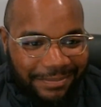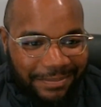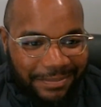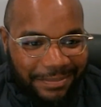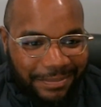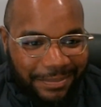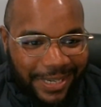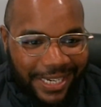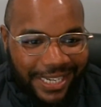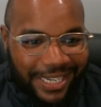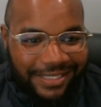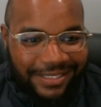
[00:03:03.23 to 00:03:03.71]

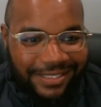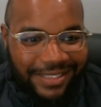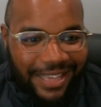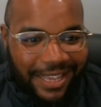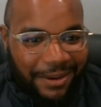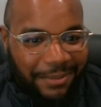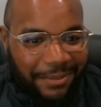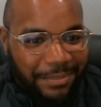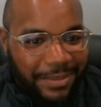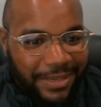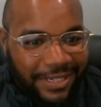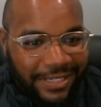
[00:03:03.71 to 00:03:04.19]
means
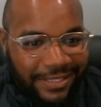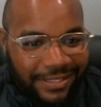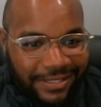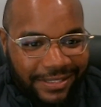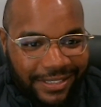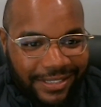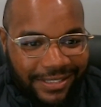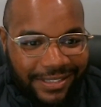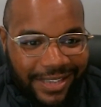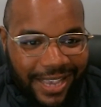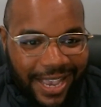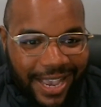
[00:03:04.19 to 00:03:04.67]
that a
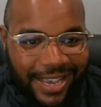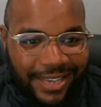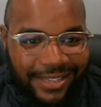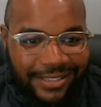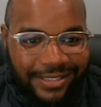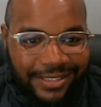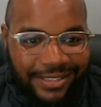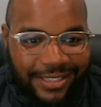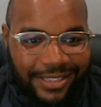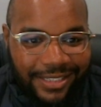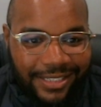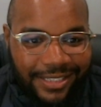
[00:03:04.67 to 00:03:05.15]
business
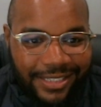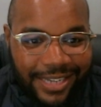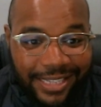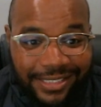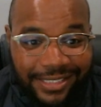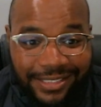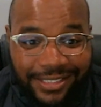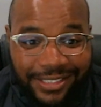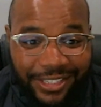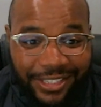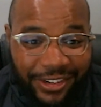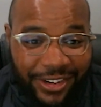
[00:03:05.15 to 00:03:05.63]
has the
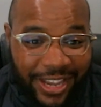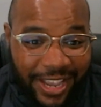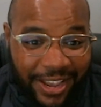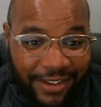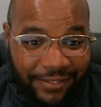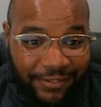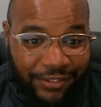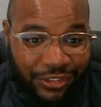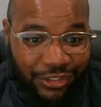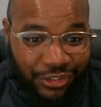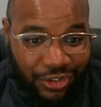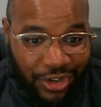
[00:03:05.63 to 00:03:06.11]
necessary
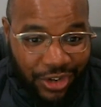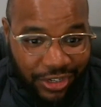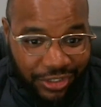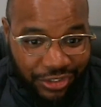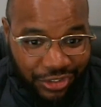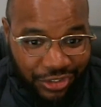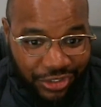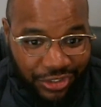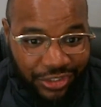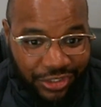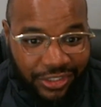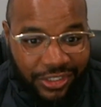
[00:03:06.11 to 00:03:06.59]

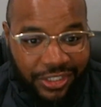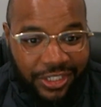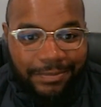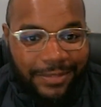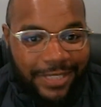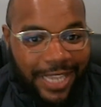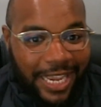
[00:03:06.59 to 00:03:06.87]
infrastructure,